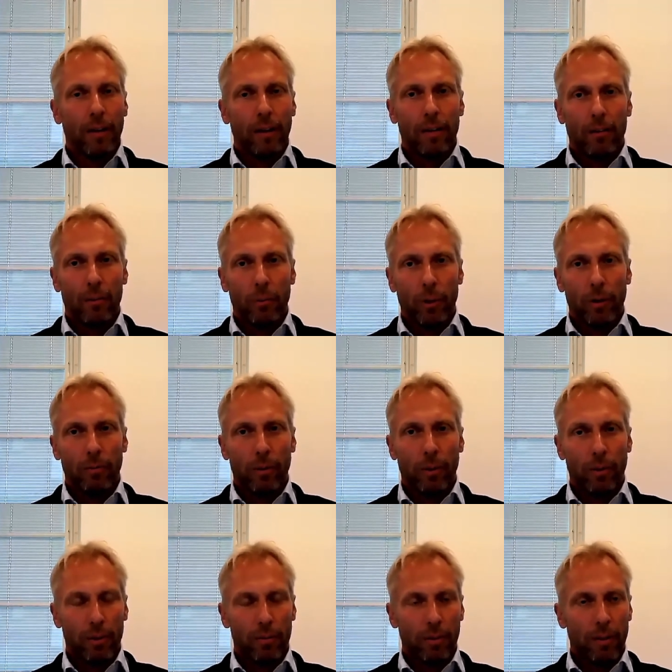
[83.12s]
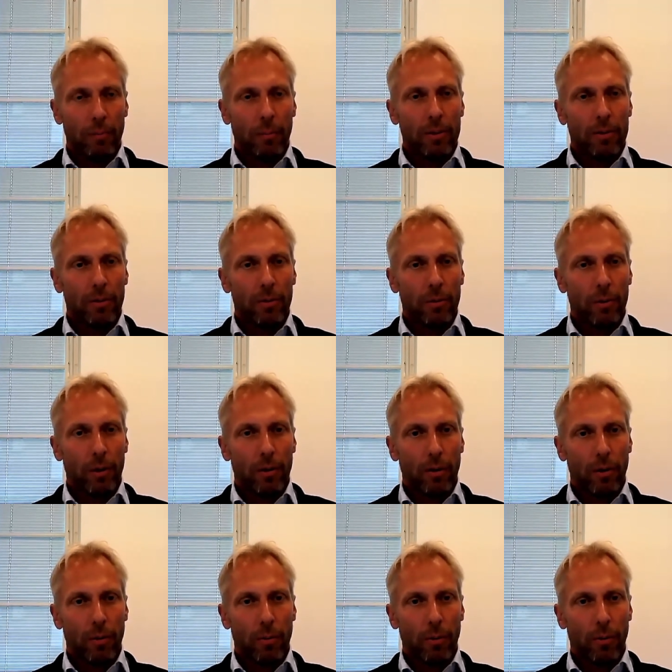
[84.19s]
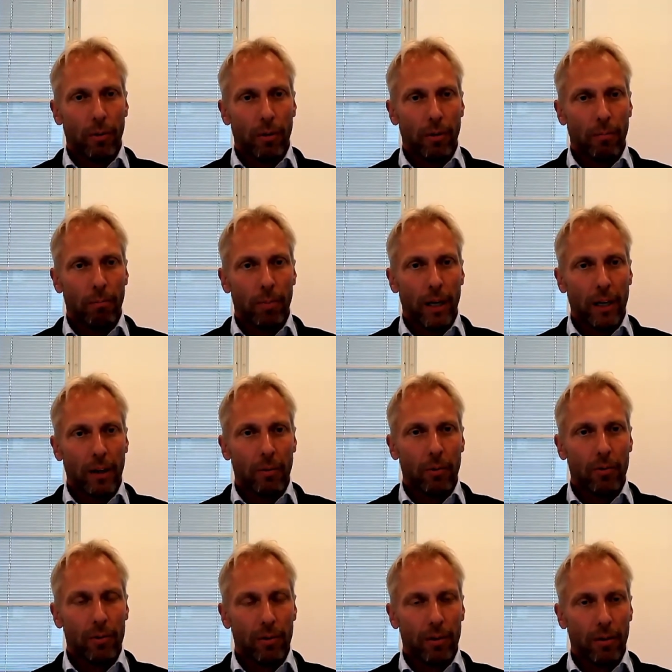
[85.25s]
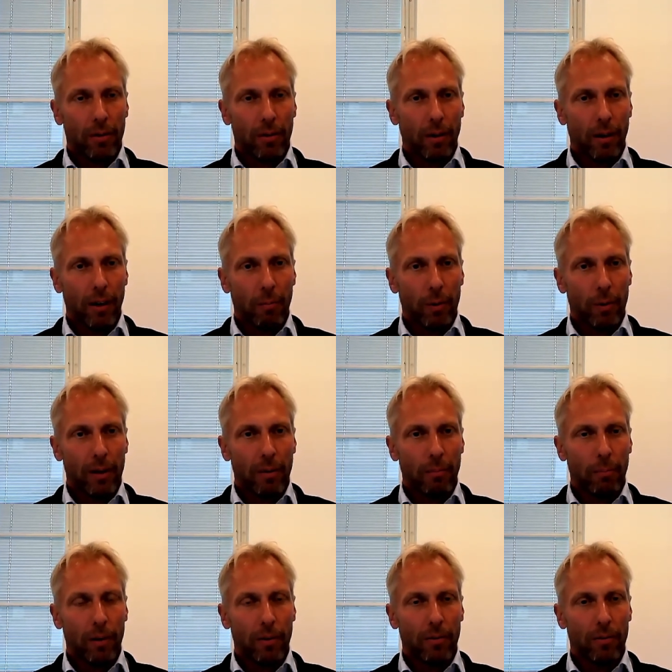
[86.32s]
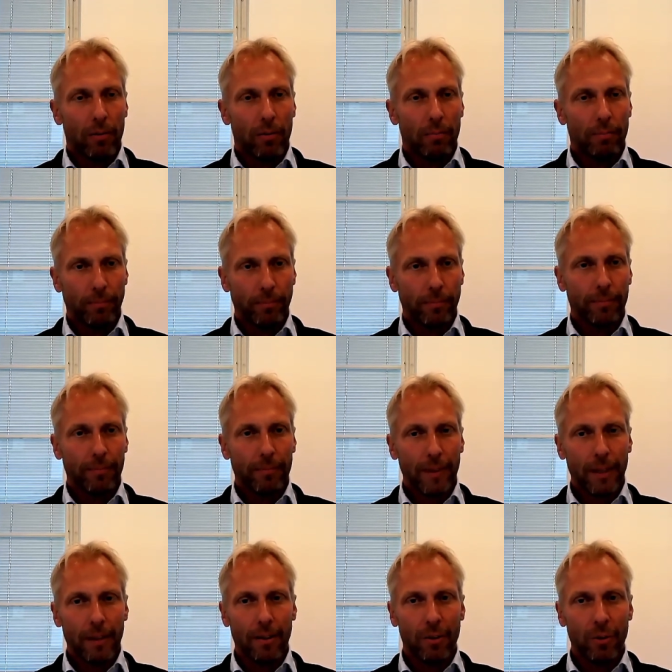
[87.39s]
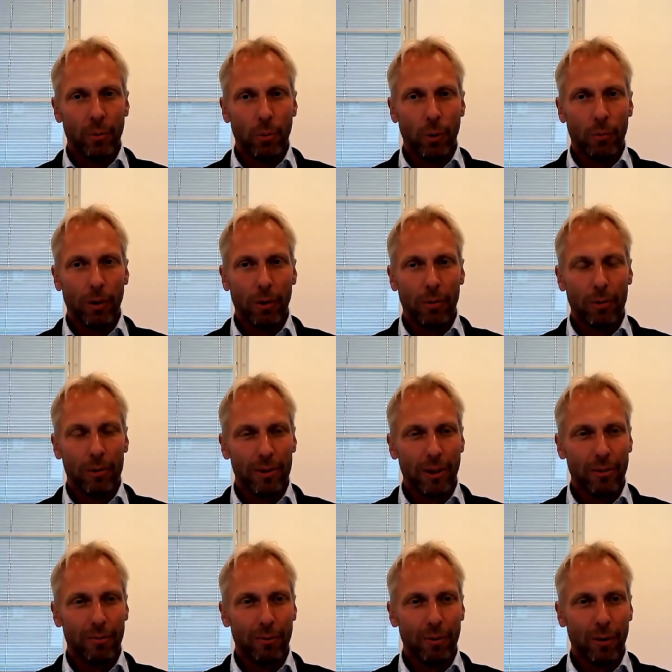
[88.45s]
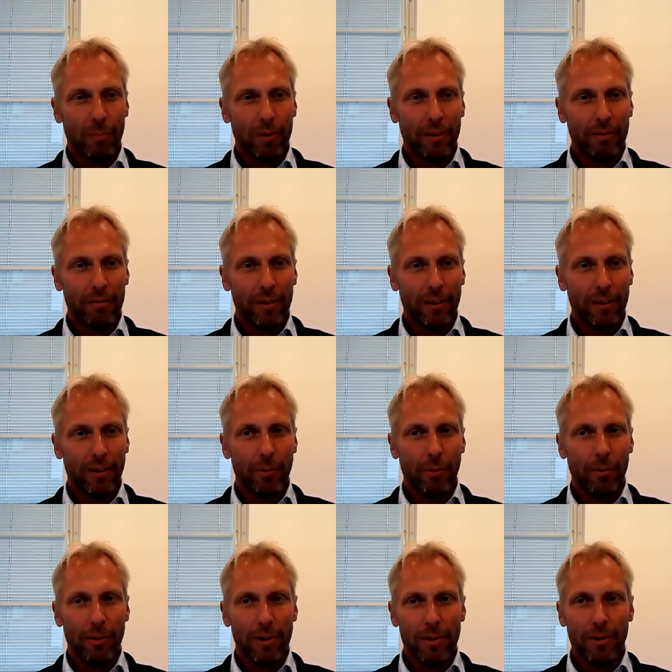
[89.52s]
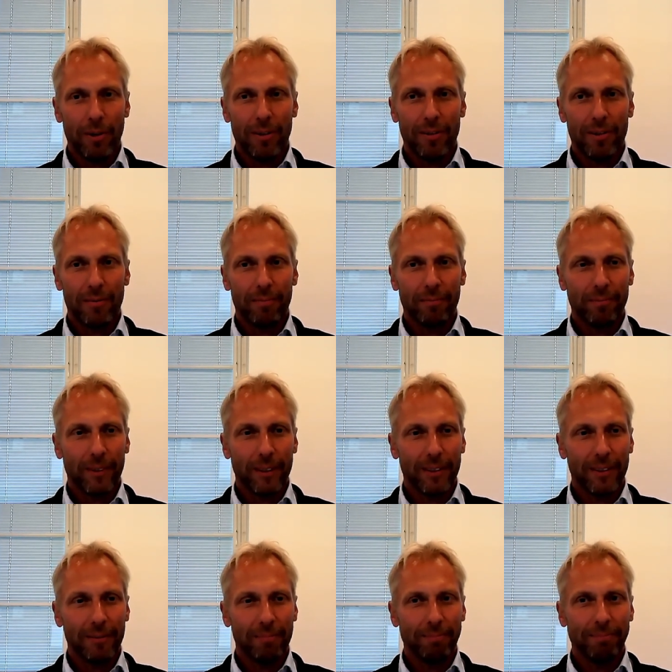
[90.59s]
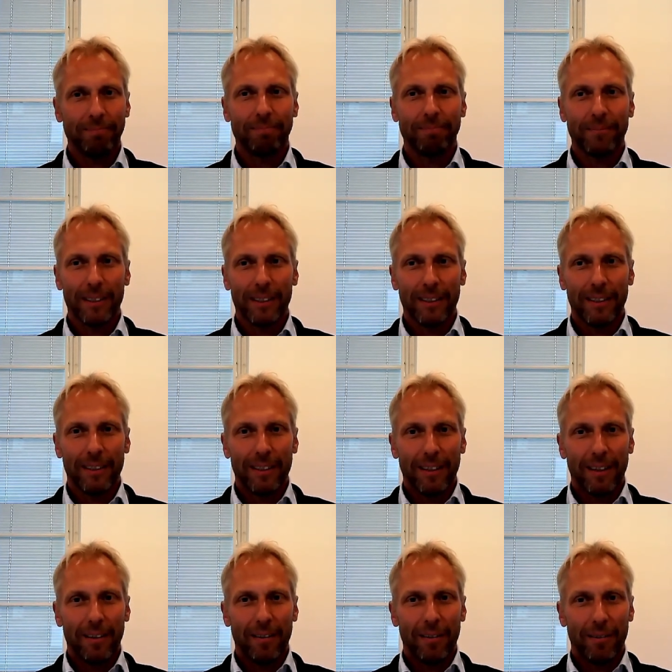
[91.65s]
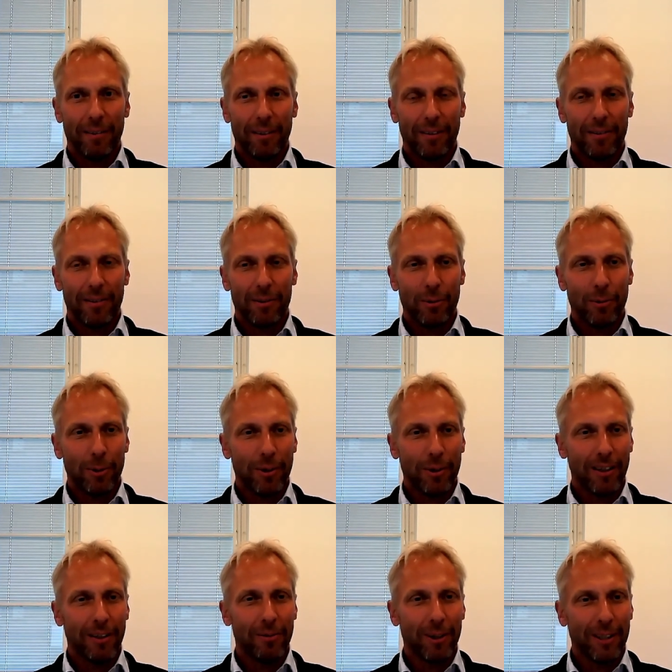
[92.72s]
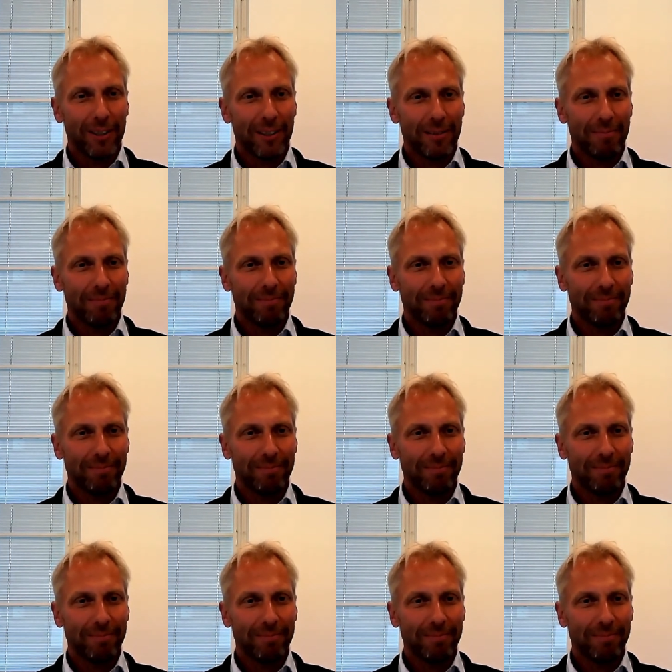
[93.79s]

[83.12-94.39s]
So we focus very much on doing growth and um, buyouts, uh, helping companies to do what we call transformative growth journeys. Um, I think that's a short introduction.